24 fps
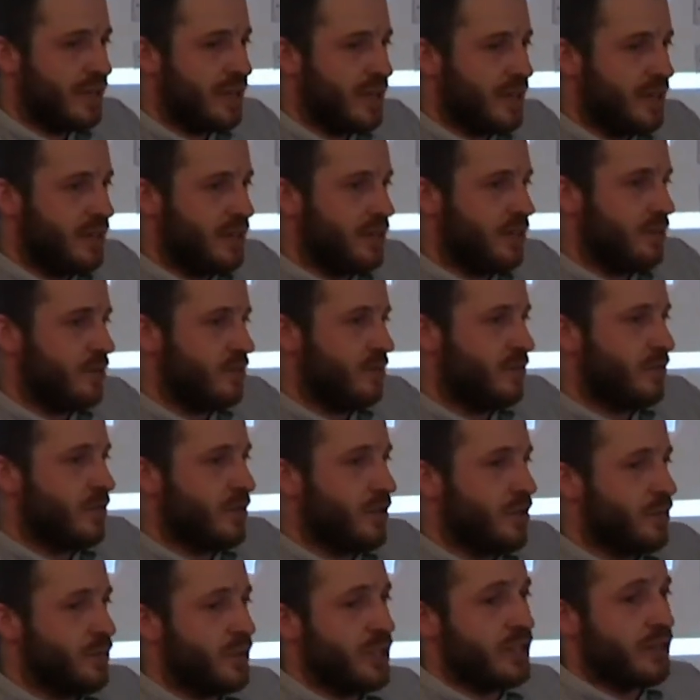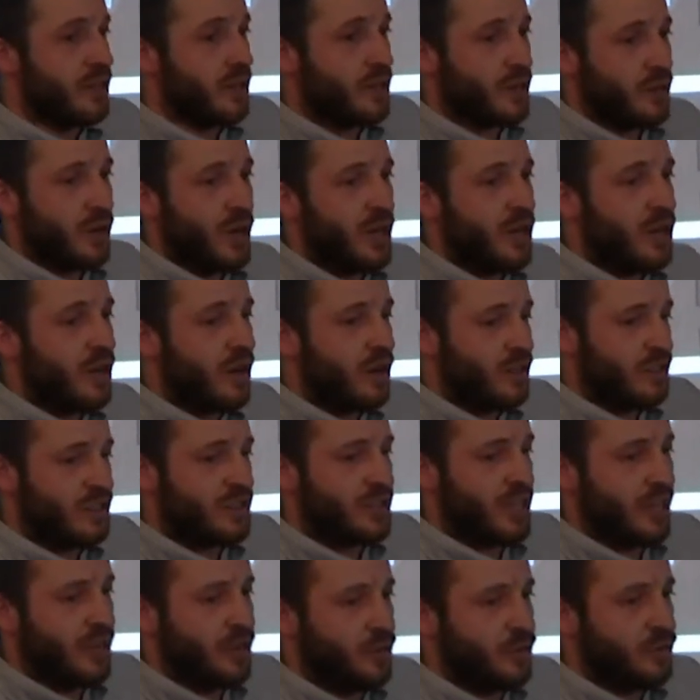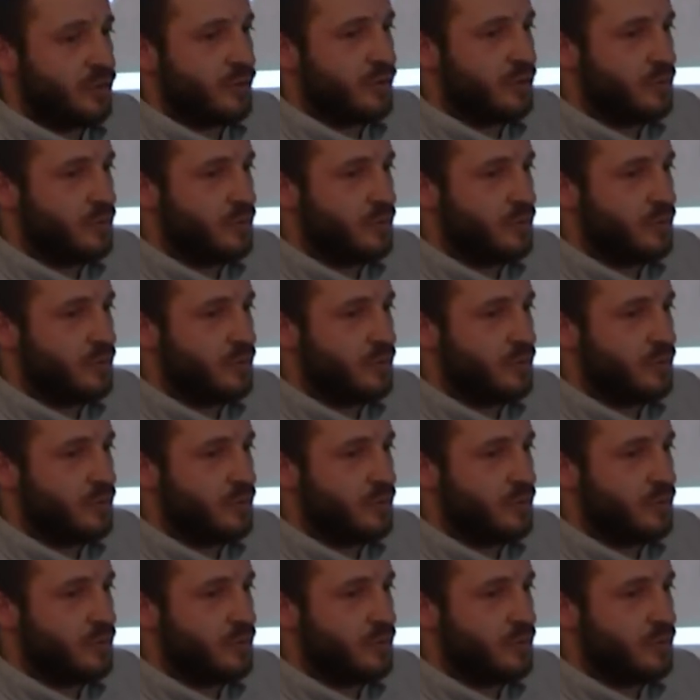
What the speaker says: then it being quite large scale